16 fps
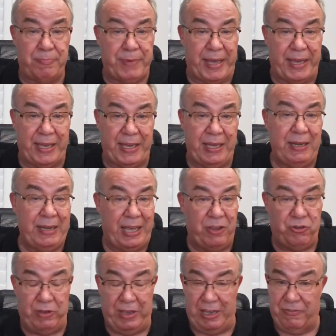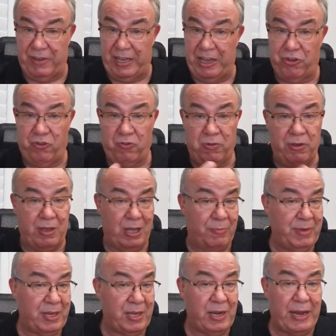back in as you have cash flow
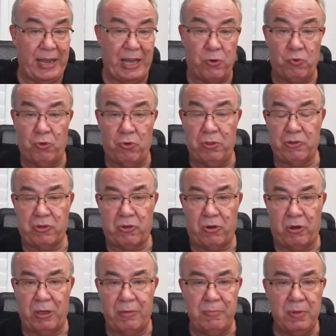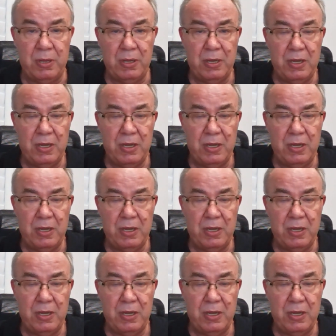coming in and out all the time.